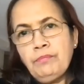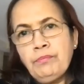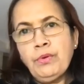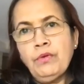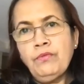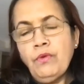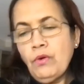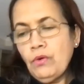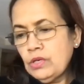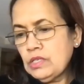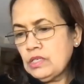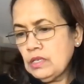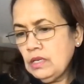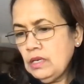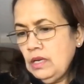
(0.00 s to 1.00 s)

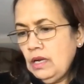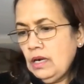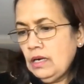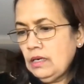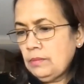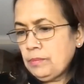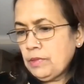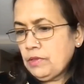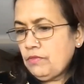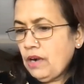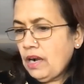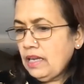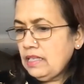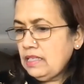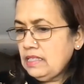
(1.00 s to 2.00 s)
provoked the
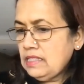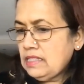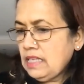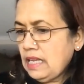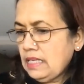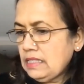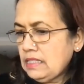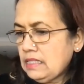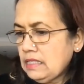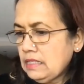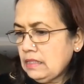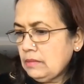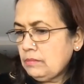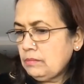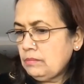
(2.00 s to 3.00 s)
violence,
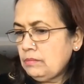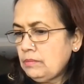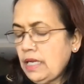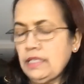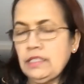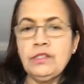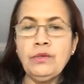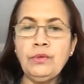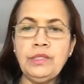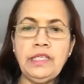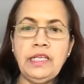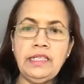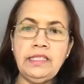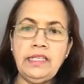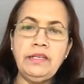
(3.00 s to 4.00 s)
and so
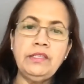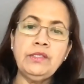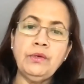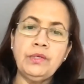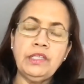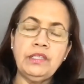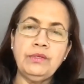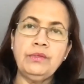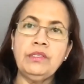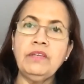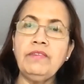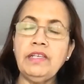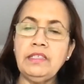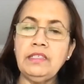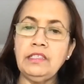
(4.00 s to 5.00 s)
they resorted to
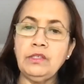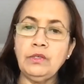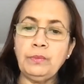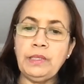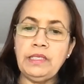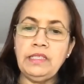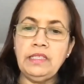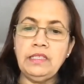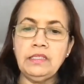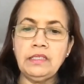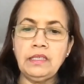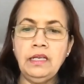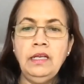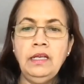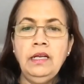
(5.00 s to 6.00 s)
civil disobedience
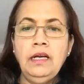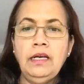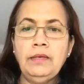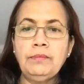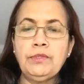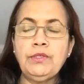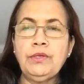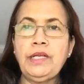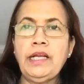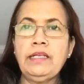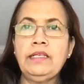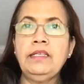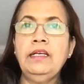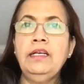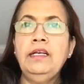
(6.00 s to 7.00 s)
to get
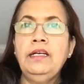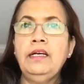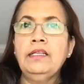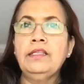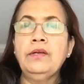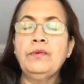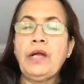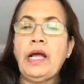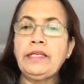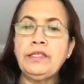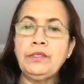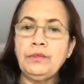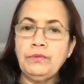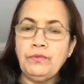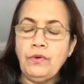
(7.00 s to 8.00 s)
the
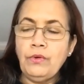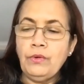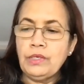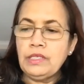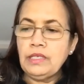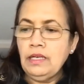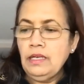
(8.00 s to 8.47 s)
right to vote.